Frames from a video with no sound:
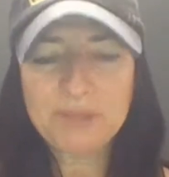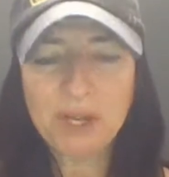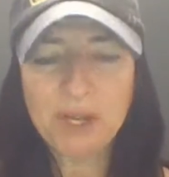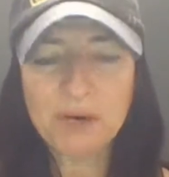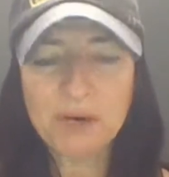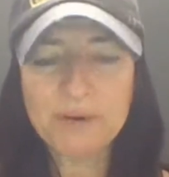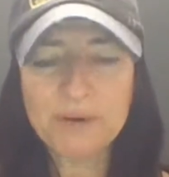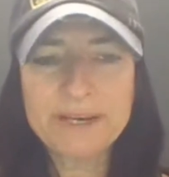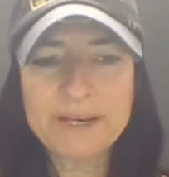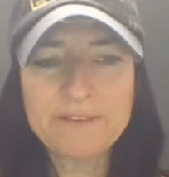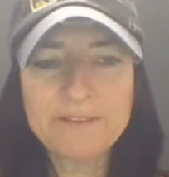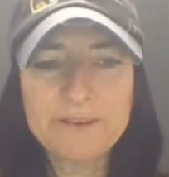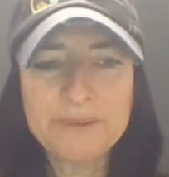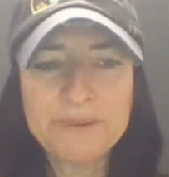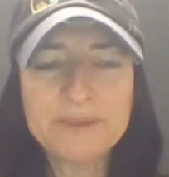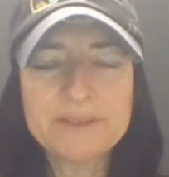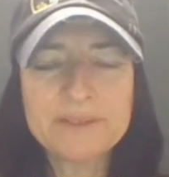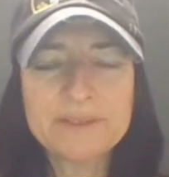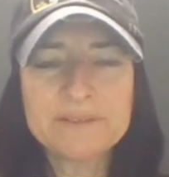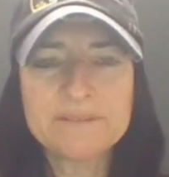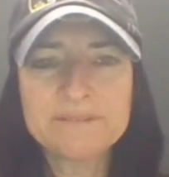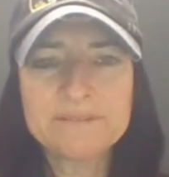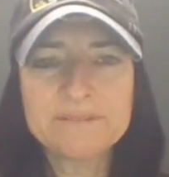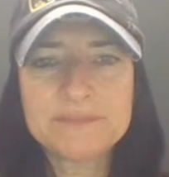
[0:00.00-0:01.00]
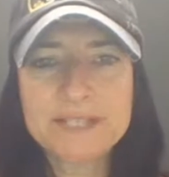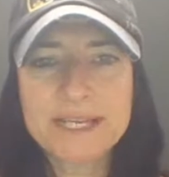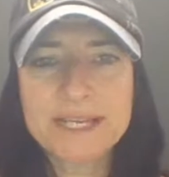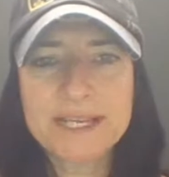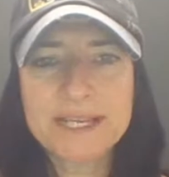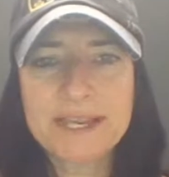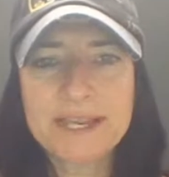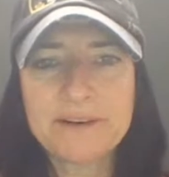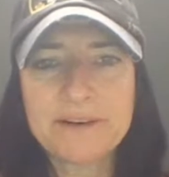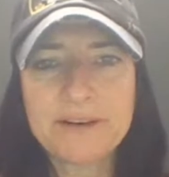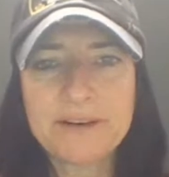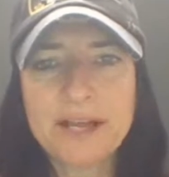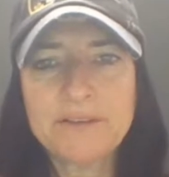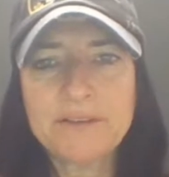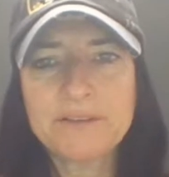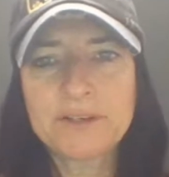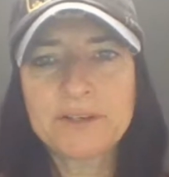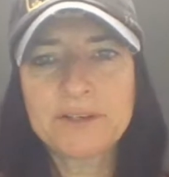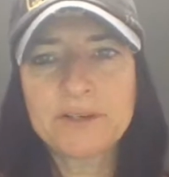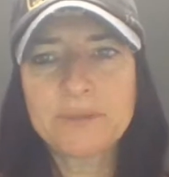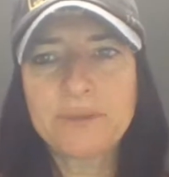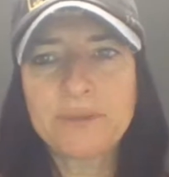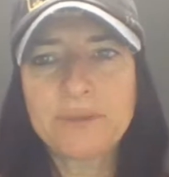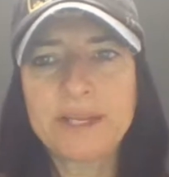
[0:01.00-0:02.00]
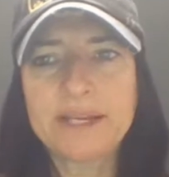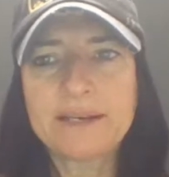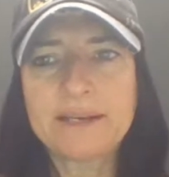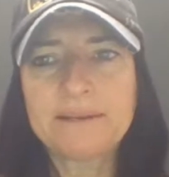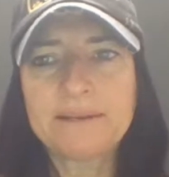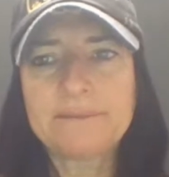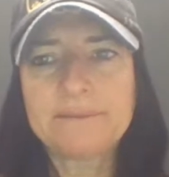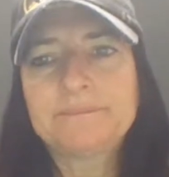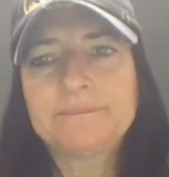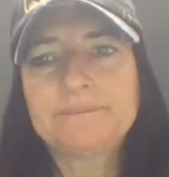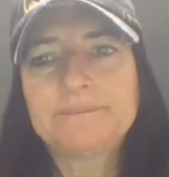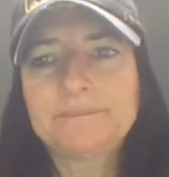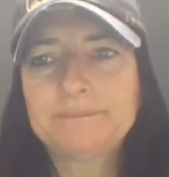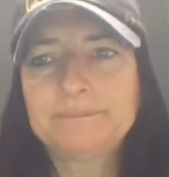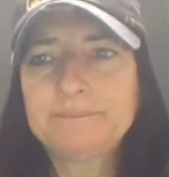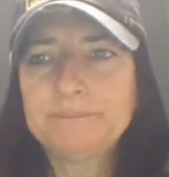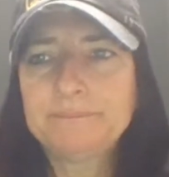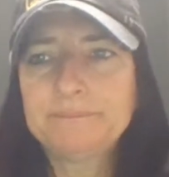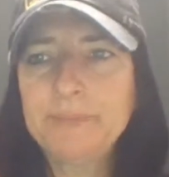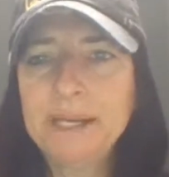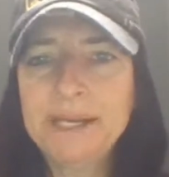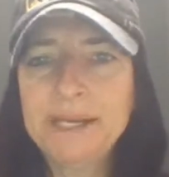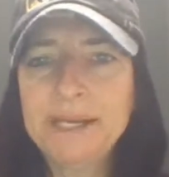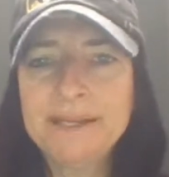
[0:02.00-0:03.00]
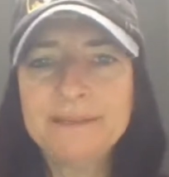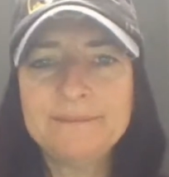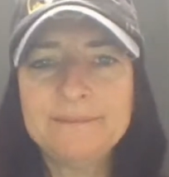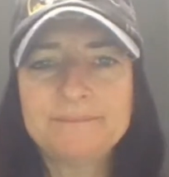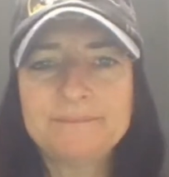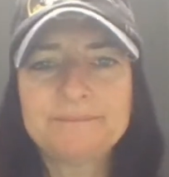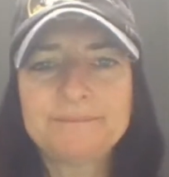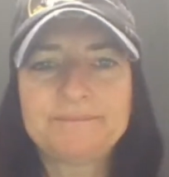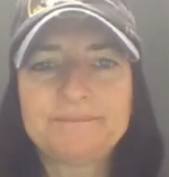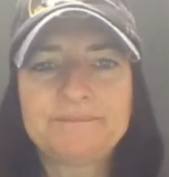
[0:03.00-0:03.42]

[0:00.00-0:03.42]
All right, everyone. Take care. Have a good week. Bye.